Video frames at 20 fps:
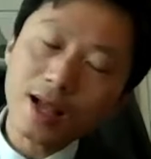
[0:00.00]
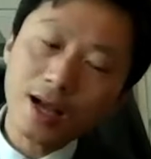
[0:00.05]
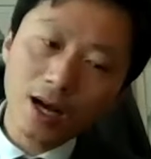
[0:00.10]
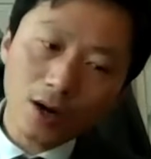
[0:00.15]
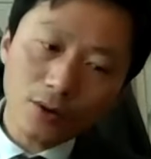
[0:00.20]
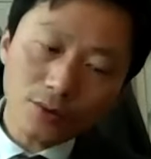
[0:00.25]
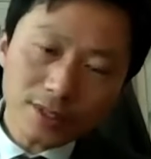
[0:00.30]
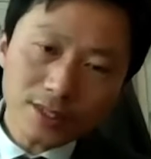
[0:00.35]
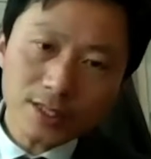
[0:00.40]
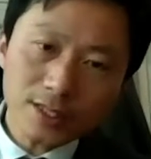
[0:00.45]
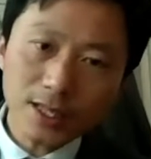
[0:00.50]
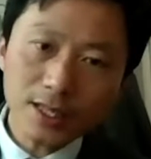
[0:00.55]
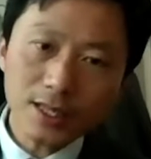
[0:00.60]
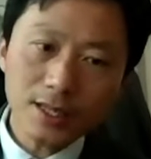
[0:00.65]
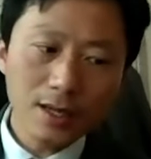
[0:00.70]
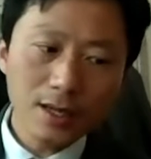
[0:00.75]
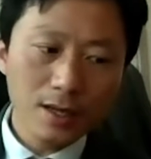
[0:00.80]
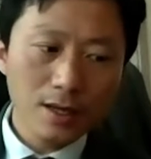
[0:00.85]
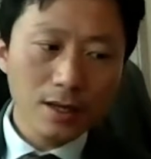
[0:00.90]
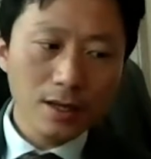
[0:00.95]
we
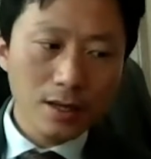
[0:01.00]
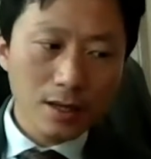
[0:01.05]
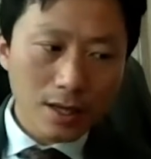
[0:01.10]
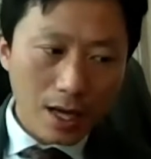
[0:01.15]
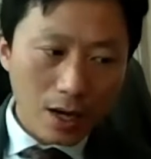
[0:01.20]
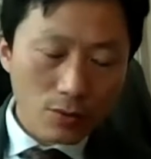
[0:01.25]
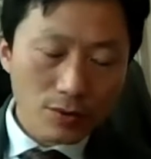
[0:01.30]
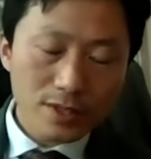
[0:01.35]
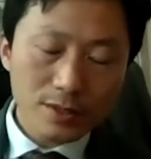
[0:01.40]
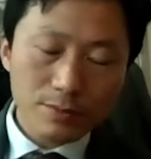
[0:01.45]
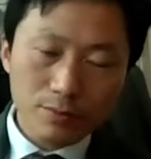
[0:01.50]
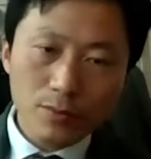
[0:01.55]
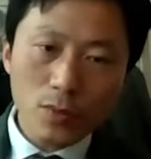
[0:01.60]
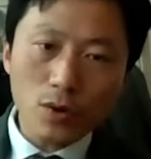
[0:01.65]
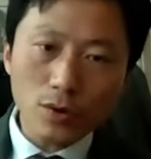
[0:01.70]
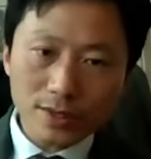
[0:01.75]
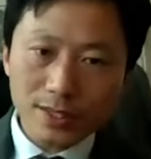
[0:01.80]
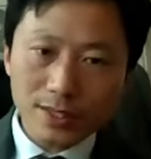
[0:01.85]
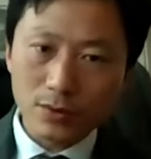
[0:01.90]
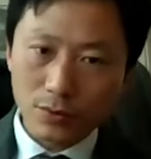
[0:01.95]
see I was
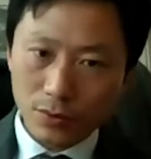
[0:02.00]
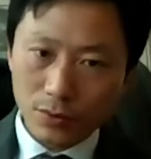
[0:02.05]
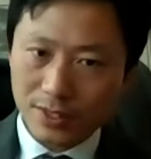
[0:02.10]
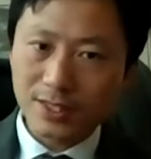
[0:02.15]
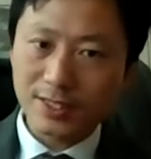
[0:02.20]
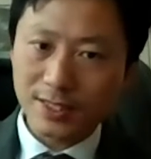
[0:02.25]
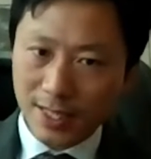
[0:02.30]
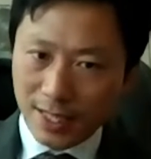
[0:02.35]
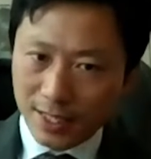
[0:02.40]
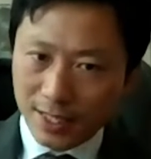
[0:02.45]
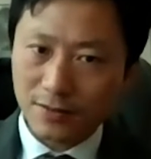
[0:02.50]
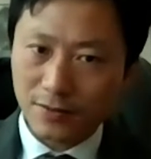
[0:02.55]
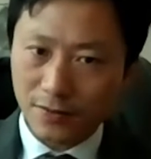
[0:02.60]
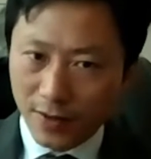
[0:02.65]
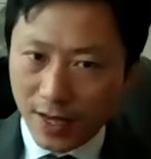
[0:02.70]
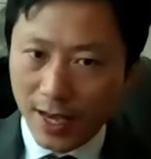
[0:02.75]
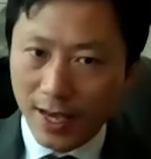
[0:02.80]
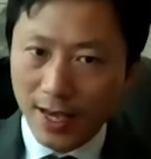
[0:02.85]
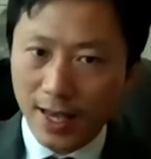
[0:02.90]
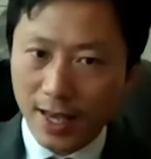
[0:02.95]
mostly was
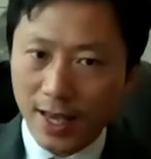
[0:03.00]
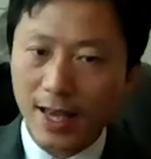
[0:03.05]
satisfied.